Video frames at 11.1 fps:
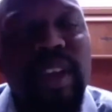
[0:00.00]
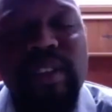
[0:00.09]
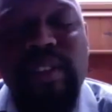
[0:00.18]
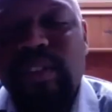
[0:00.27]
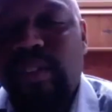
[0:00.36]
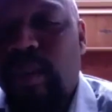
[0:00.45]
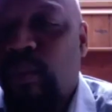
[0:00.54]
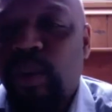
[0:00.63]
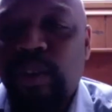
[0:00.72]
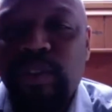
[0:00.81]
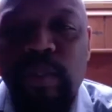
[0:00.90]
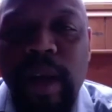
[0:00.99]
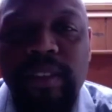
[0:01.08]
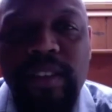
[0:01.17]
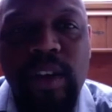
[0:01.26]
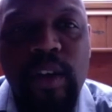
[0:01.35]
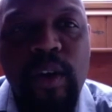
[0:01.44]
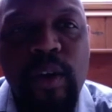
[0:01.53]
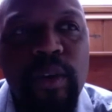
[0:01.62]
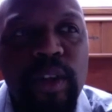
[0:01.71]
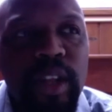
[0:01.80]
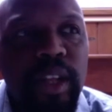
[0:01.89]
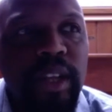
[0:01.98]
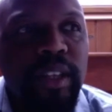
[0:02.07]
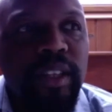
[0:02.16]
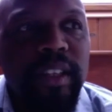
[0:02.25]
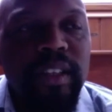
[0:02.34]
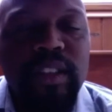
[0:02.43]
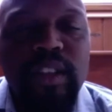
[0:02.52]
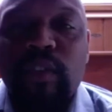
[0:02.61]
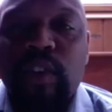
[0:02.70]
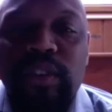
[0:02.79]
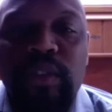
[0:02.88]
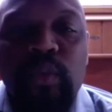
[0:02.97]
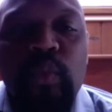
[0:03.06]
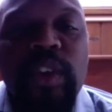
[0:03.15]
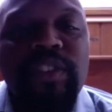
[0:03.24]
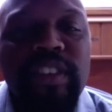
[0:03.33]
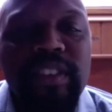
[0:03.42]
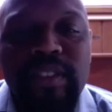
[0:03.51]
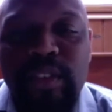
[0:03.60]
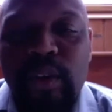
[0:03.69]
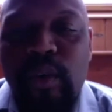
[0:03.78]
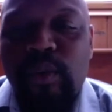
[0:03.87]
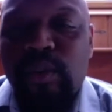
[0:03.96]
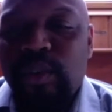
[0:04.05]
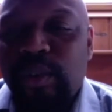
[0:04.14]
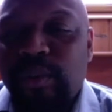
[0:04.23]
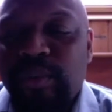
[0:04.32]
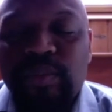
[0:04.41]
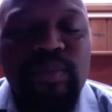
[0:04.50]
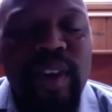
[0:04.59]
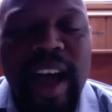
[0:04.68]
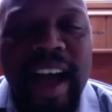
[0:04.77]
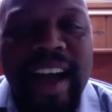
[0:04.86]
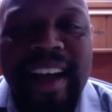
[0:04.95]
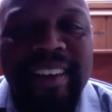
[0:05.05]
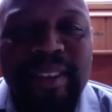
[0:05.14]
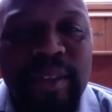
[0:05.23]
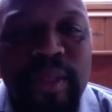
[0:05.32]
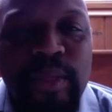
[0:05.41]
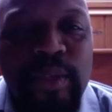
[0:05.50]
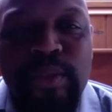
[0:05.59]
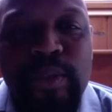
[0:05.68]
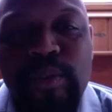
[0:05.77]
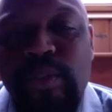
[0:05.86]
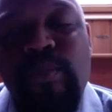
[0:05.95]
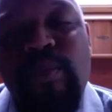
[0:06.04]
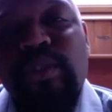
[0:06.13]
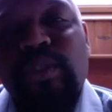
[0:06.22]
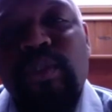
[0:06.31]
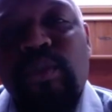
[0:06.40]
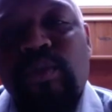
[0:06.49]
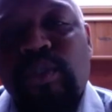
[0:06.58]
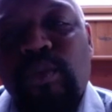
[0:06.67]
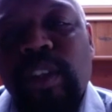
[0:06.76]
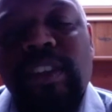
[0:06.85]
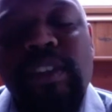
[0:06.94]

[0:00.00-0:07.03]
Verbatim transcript: some words about your novelist wishes, your your um, the, the books you, you wanted